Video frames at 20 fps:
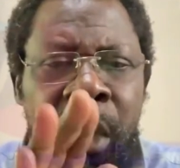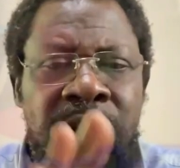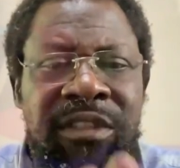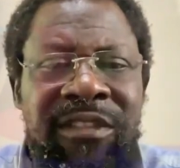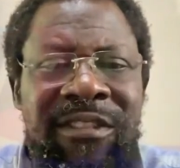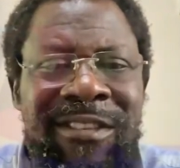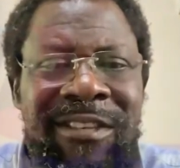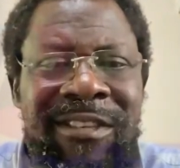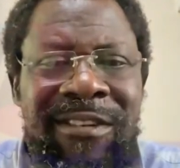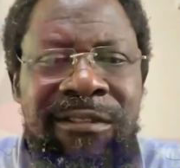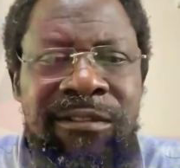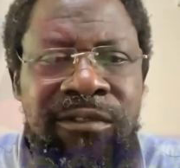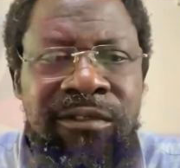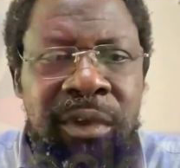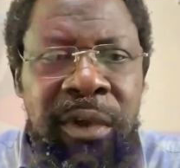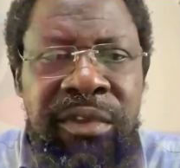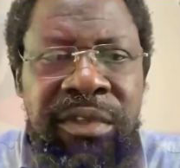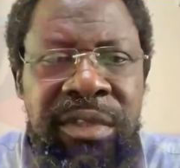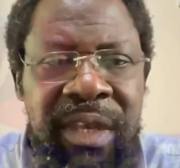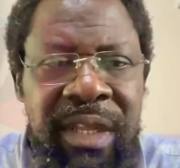until
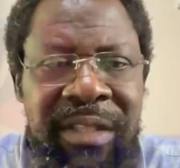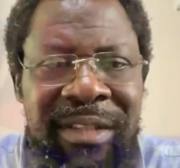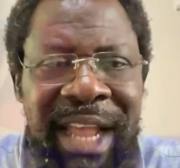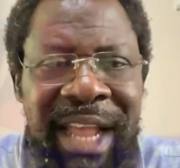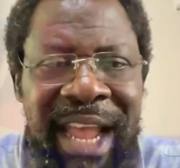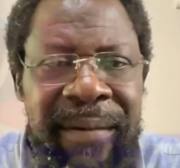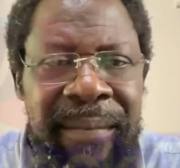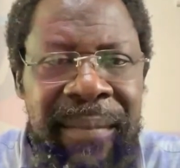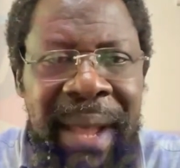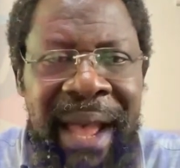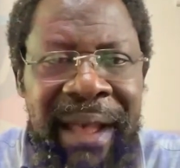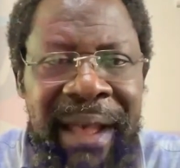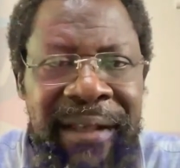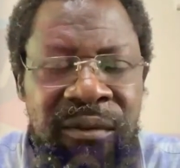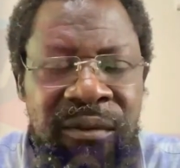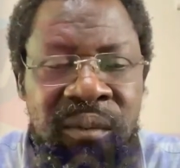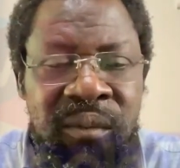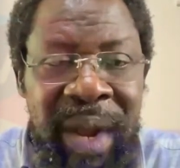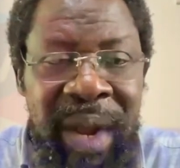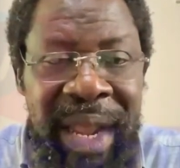such a time
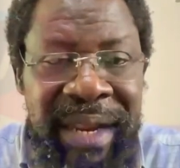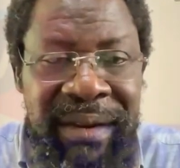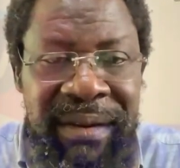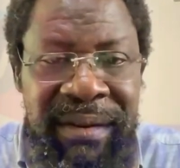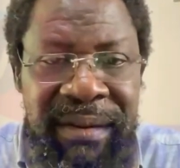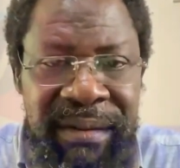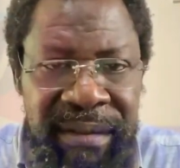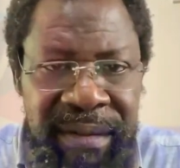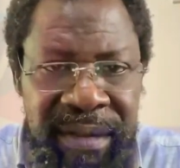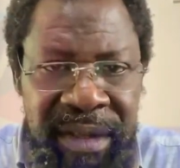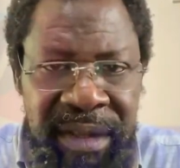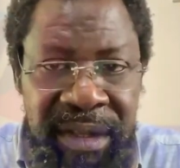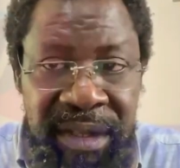as when